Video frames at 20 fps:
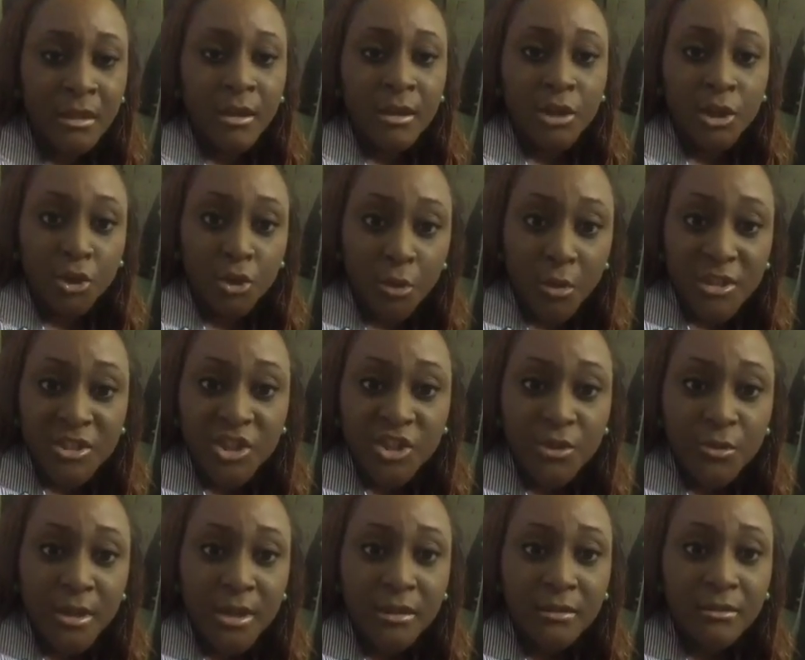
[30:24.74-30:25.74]
You know what you're
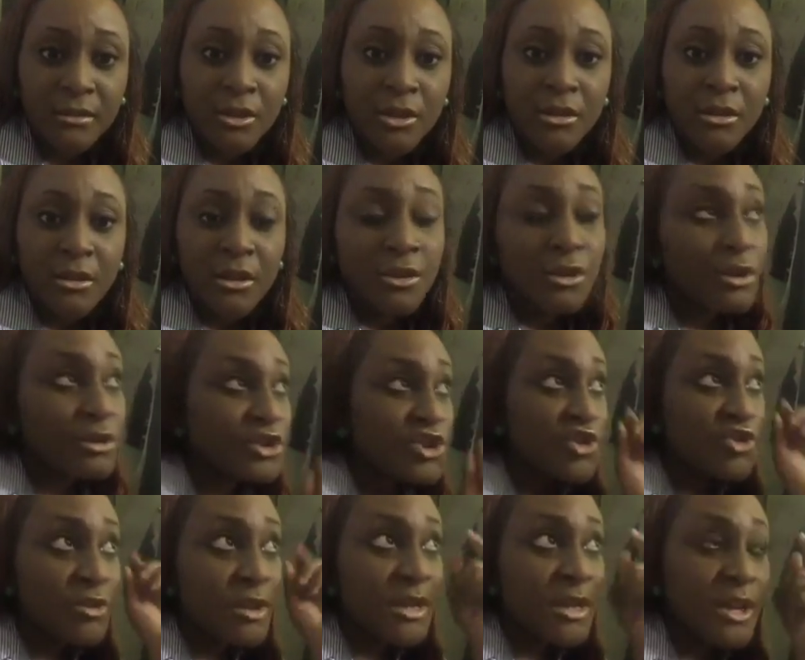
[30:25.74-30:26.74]
doing? You're
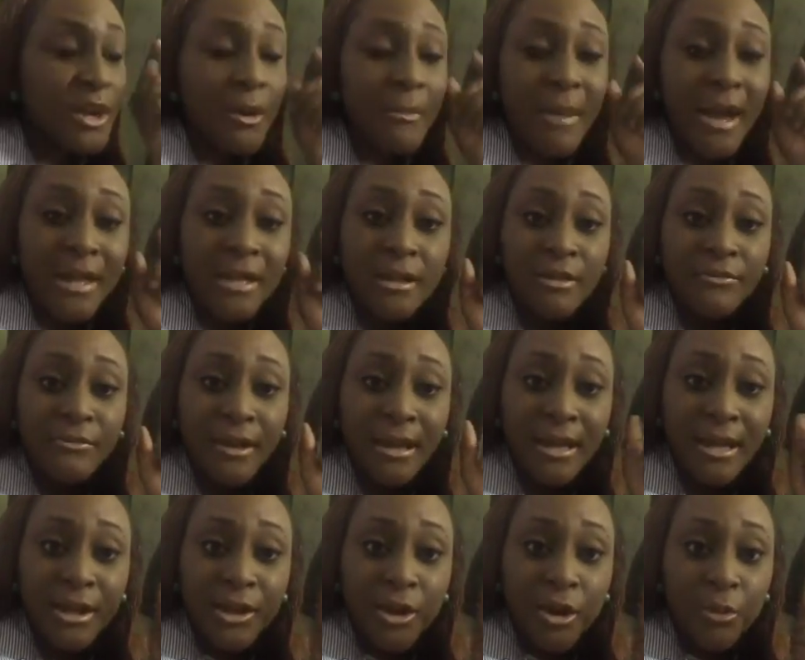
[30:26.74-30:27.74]
training your mind
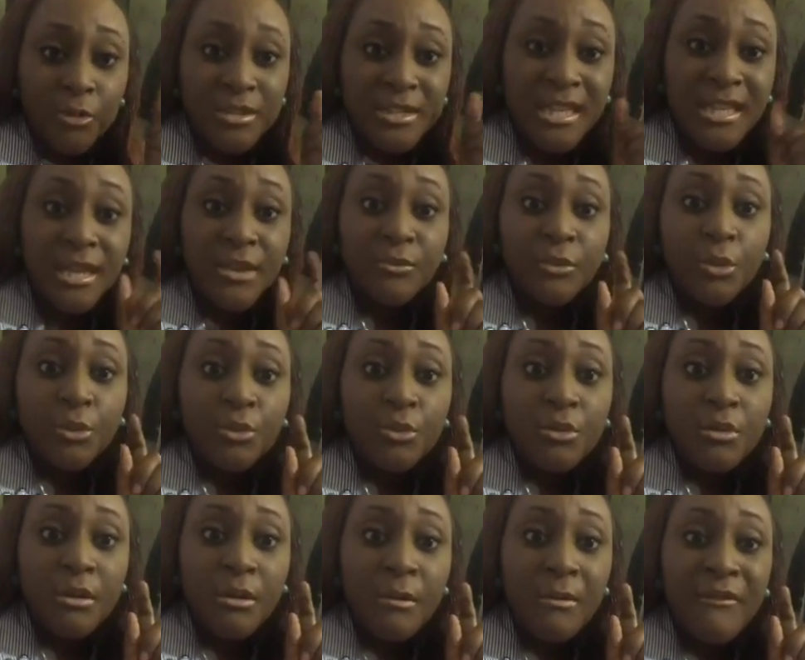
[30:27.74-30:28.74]
differently now to give
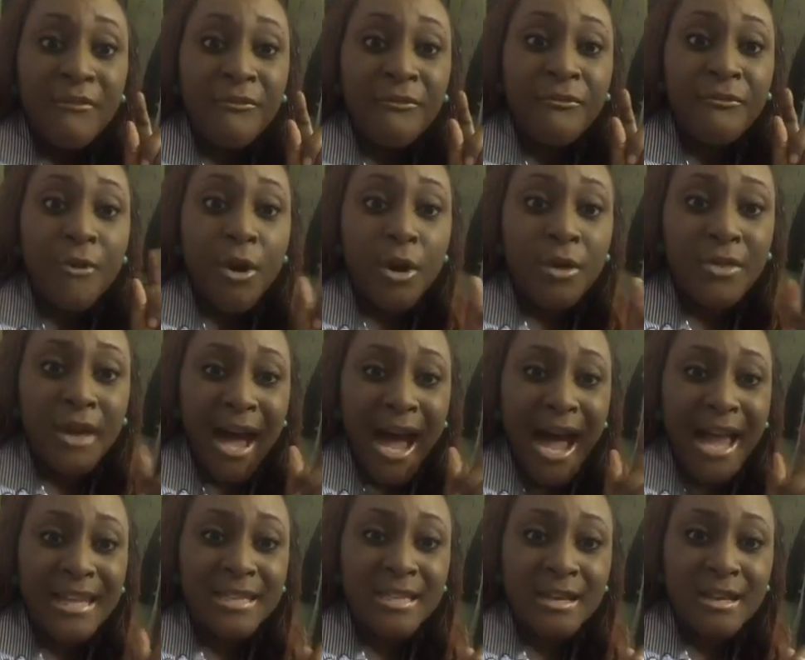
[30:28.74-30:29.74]
you further
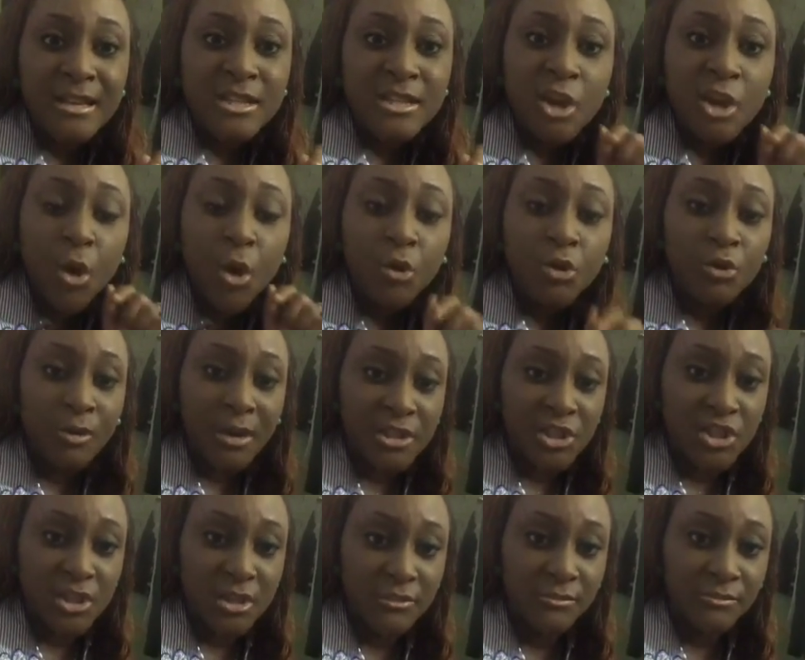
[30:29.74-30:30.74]
ideas how to
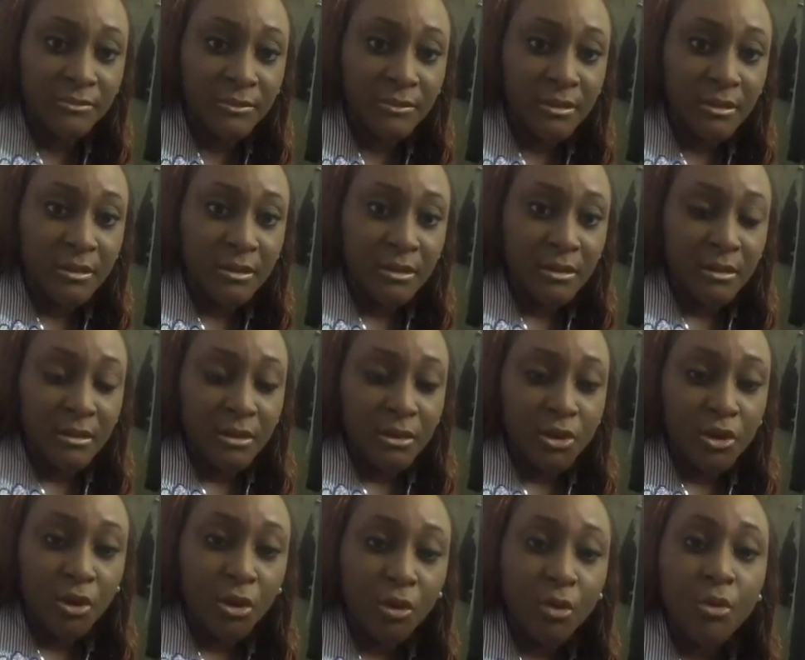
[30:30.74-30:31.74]
achieve
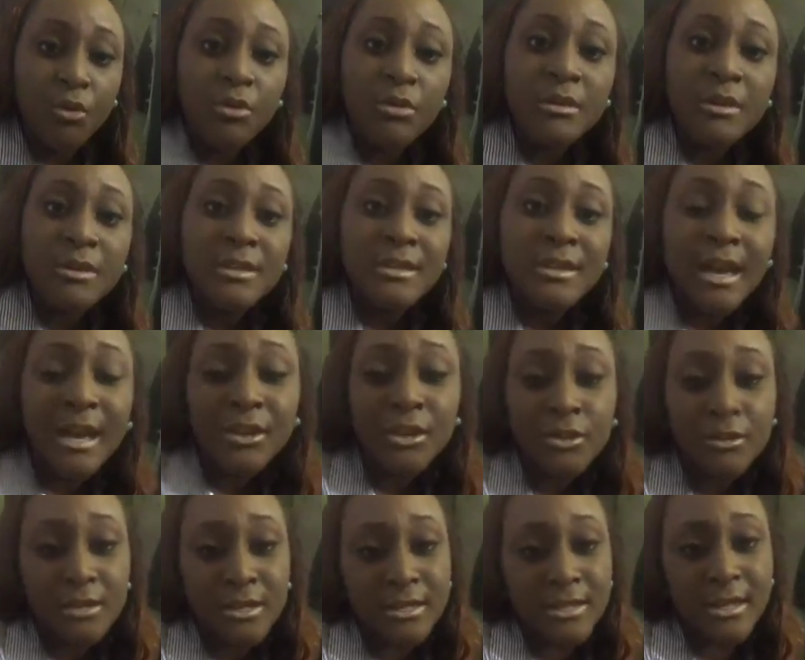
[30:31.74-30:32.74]
your goals and
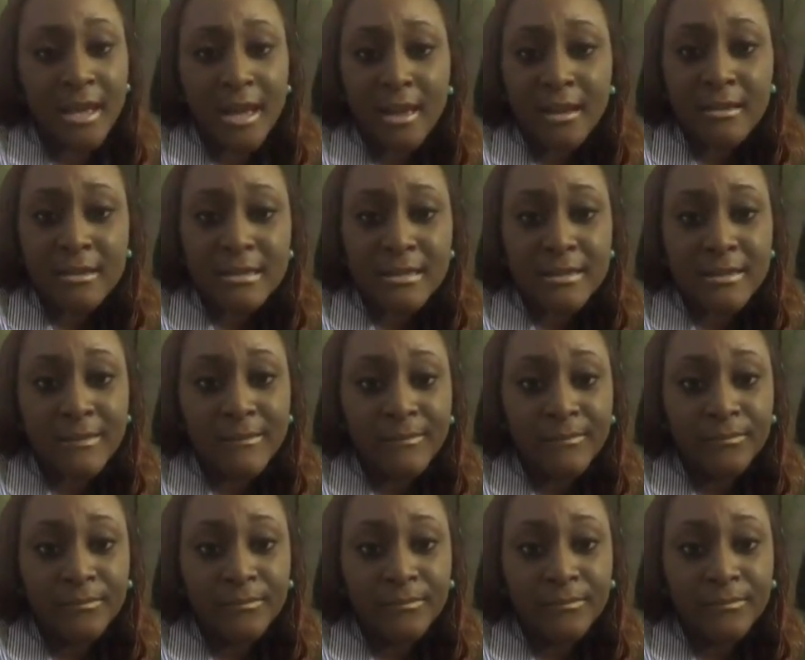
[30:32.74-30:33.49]
your desires.